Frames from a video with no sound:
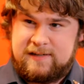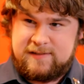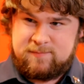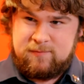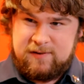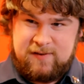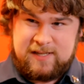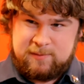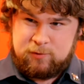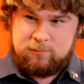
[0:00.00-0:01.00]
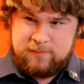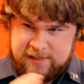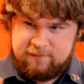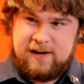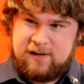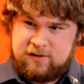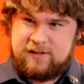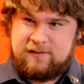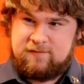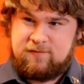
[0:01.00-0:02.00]
it is available year
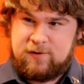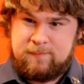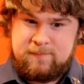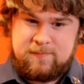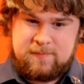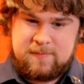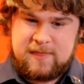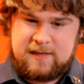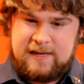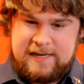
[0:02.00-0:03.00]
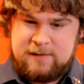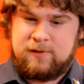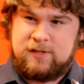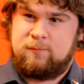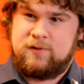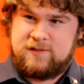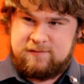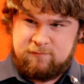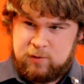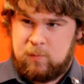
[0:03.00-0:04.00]
round and for anyone that were
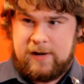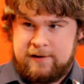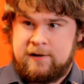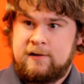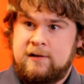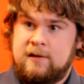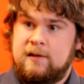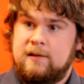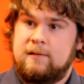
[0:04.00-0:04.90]
to require it.